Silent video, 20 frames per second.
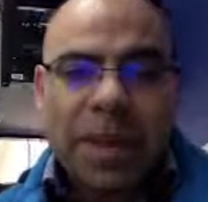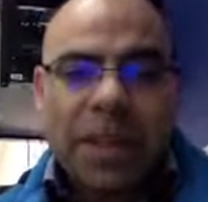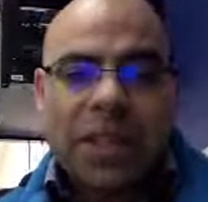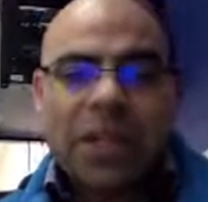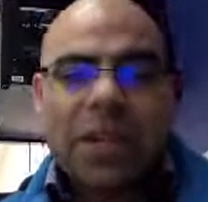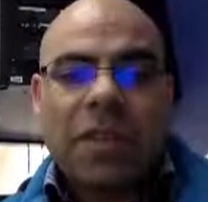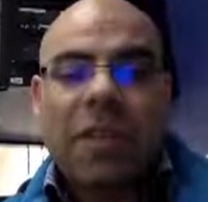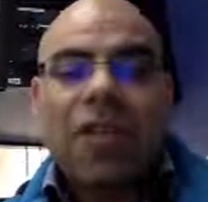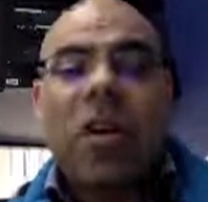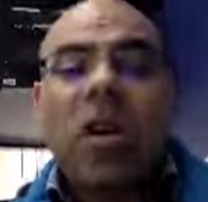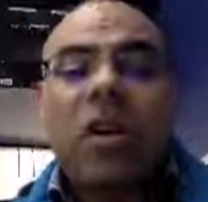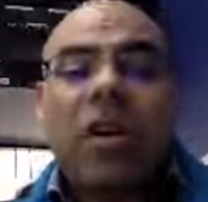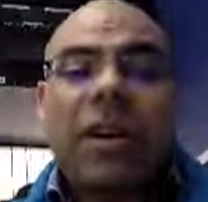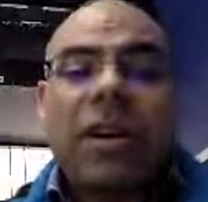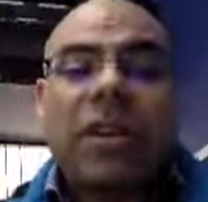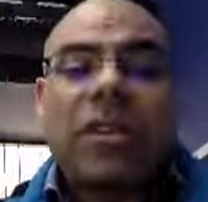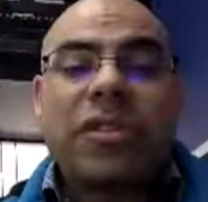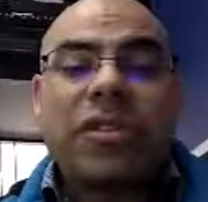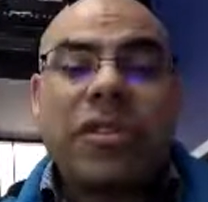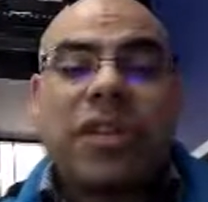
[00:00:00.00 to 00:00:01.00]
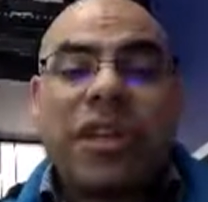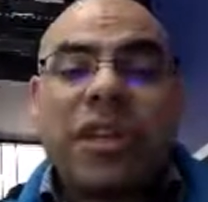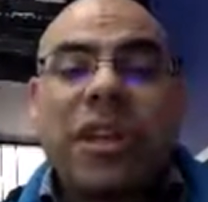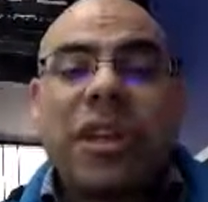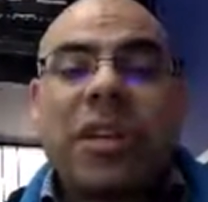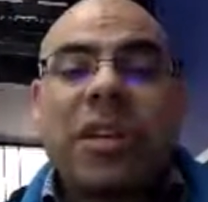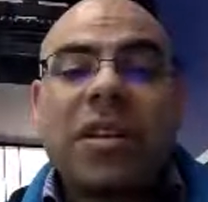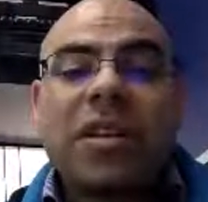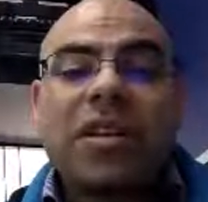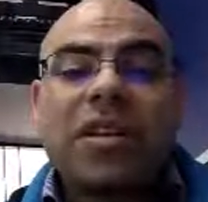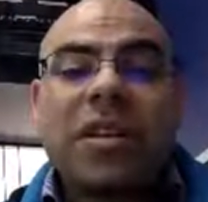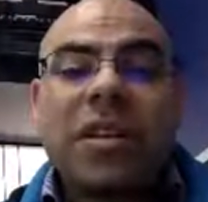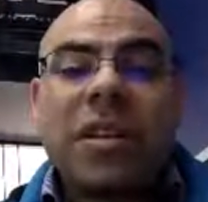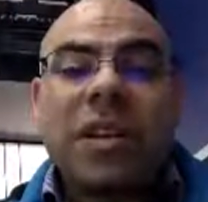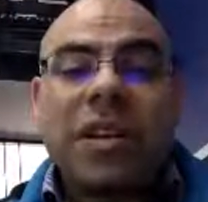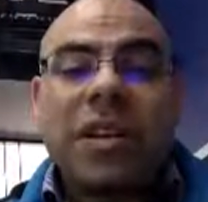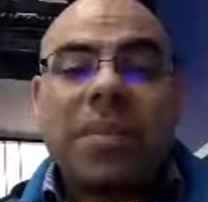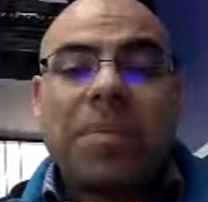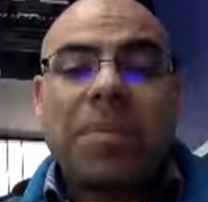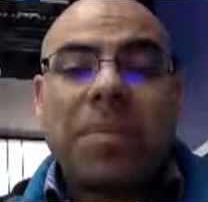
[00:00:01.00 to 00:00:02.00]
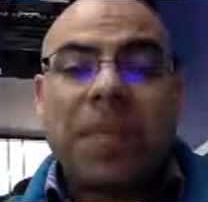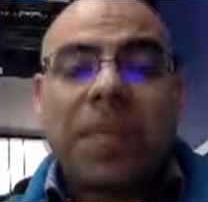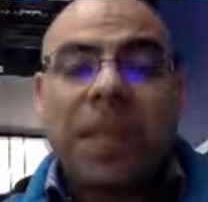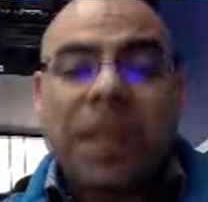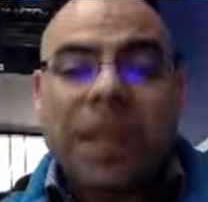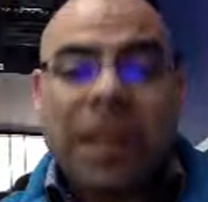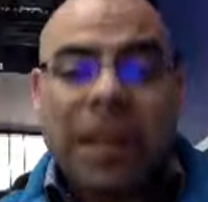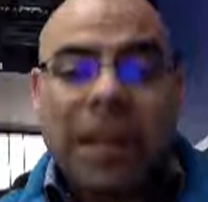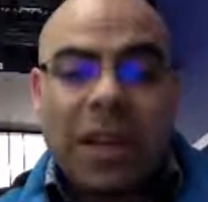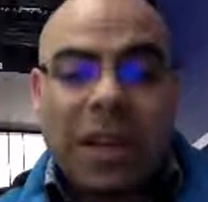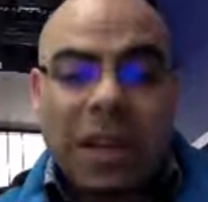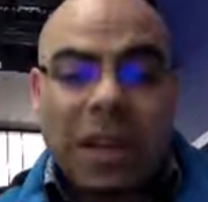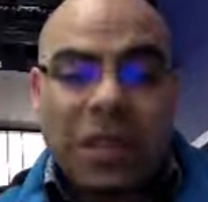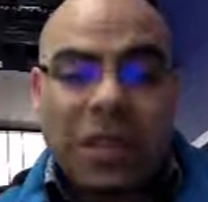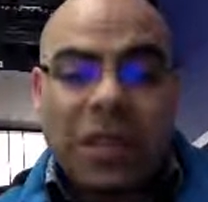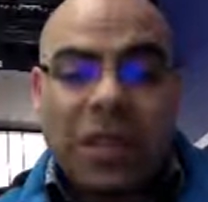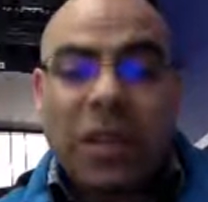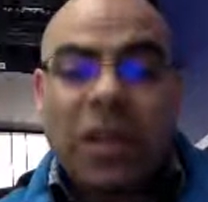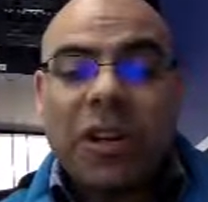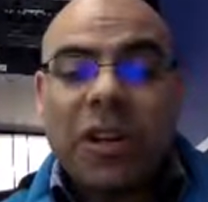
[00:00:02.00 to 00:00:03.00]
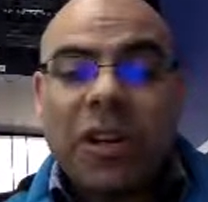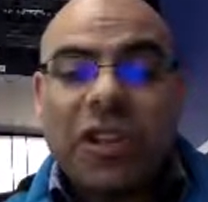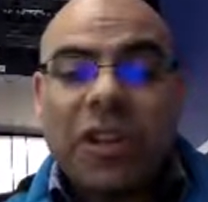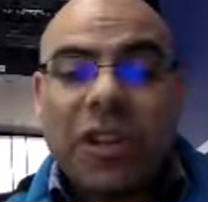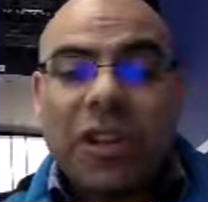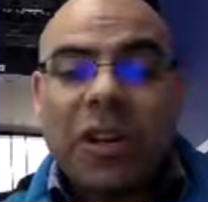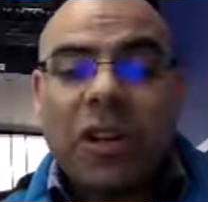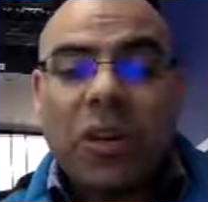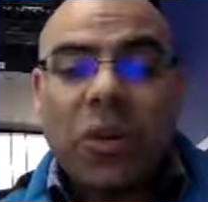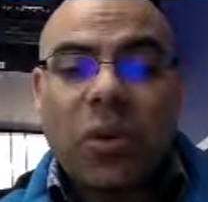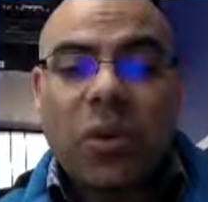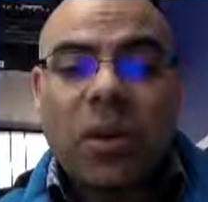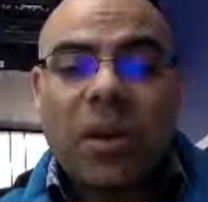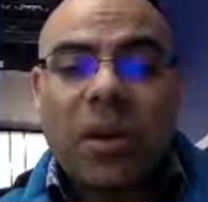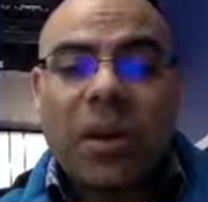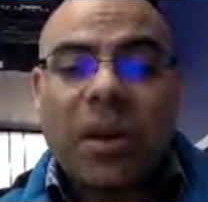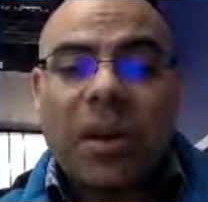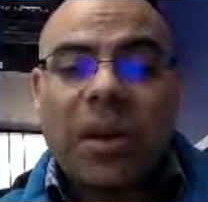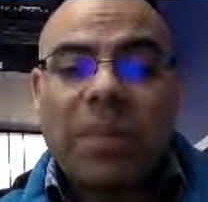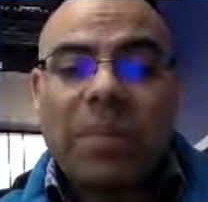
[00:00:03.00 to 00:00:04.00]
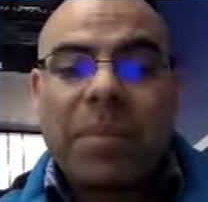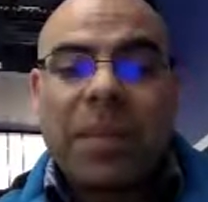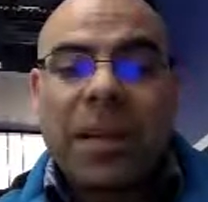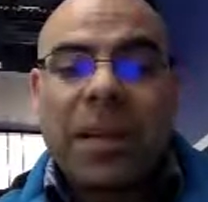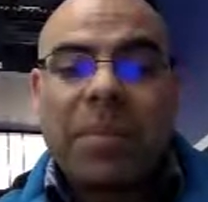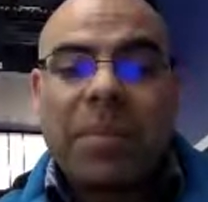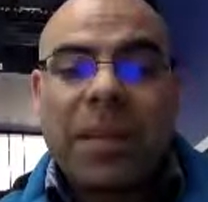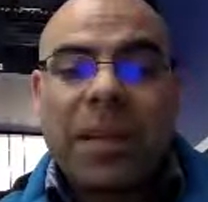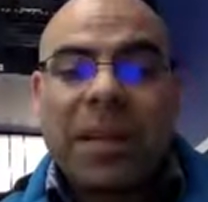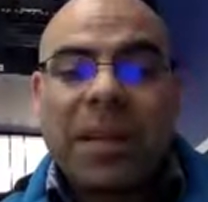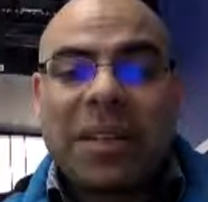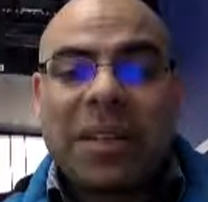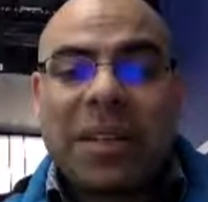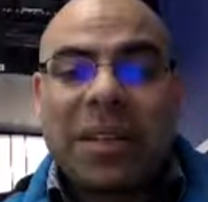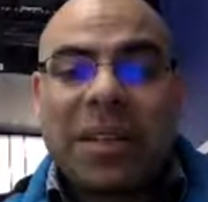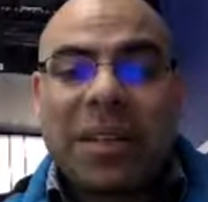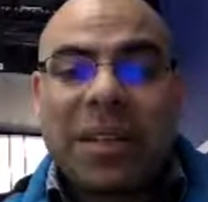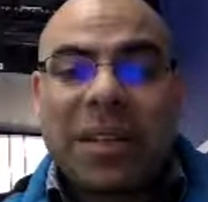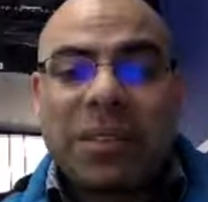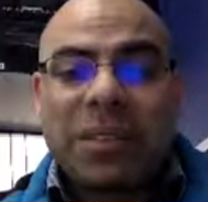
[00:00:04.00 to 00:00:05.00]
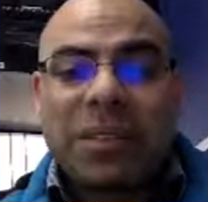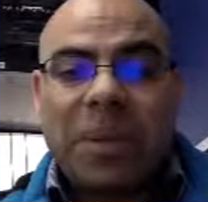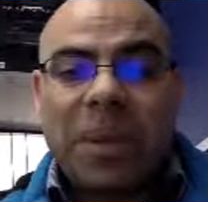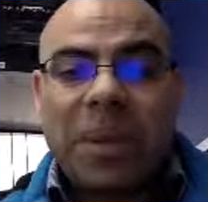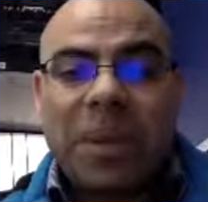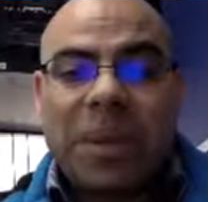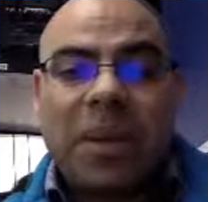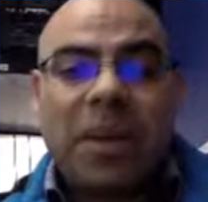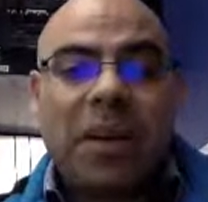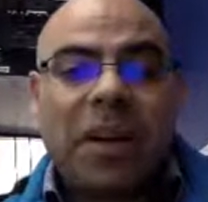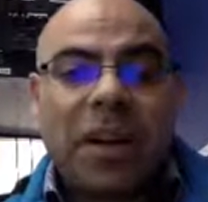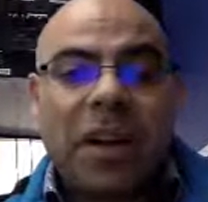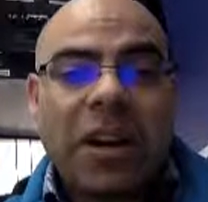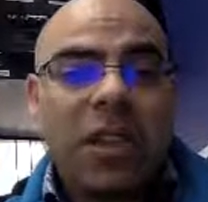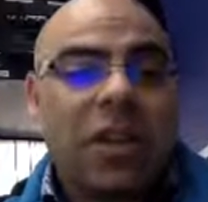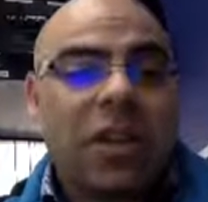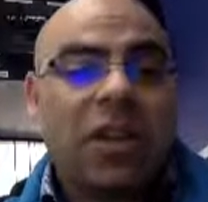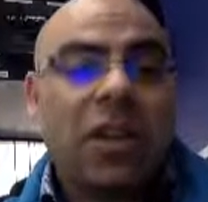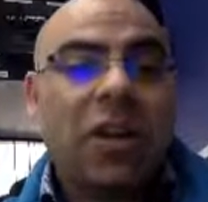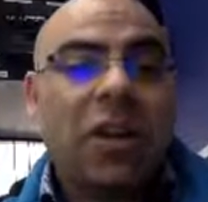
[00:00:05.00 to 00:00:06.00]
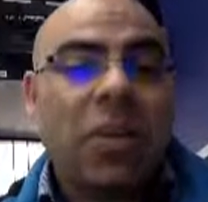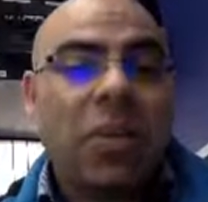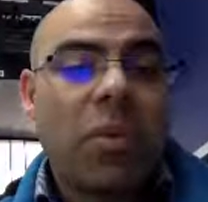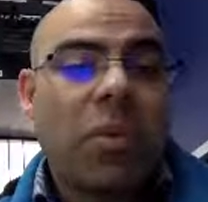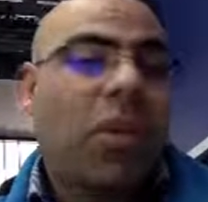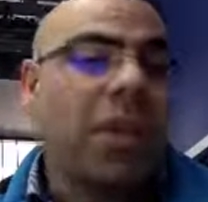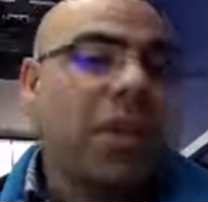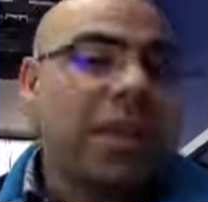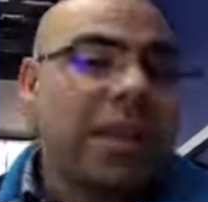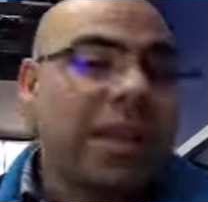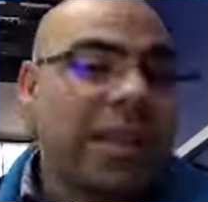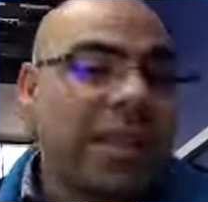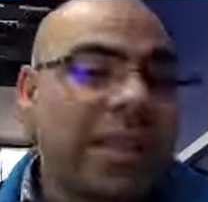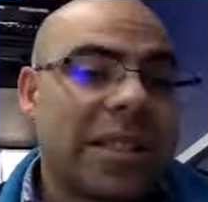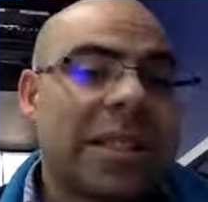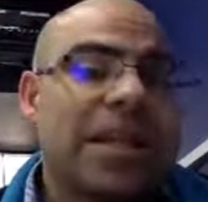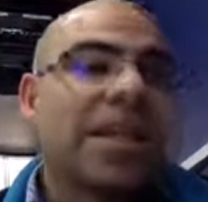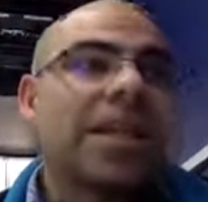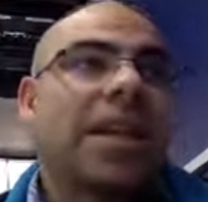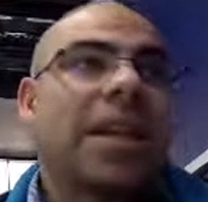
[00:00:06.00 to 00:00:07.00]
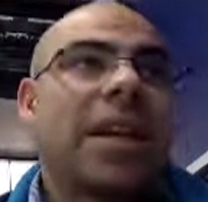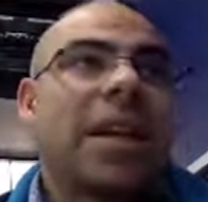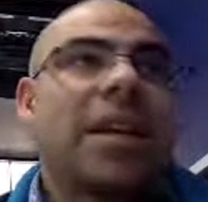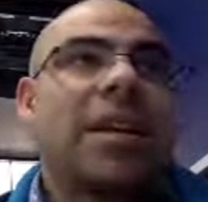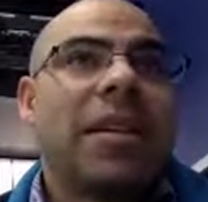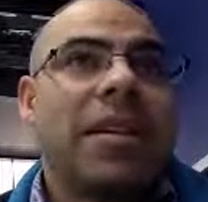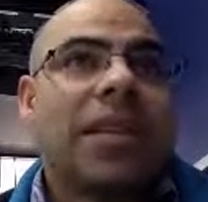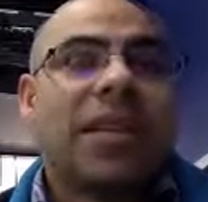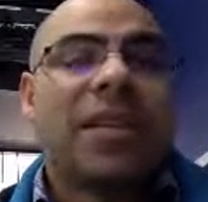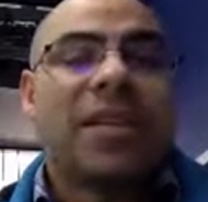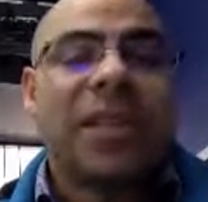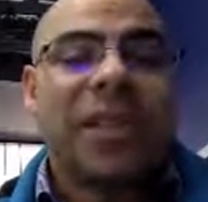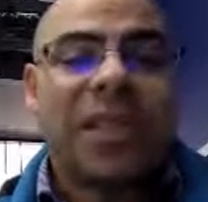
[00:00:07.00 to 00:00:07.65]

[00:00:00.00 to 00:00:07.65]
So I've gone G, G, B. I've still got a G chord, B, B, D, B. I don't know if it's going to work. I need to test it out. Let's have a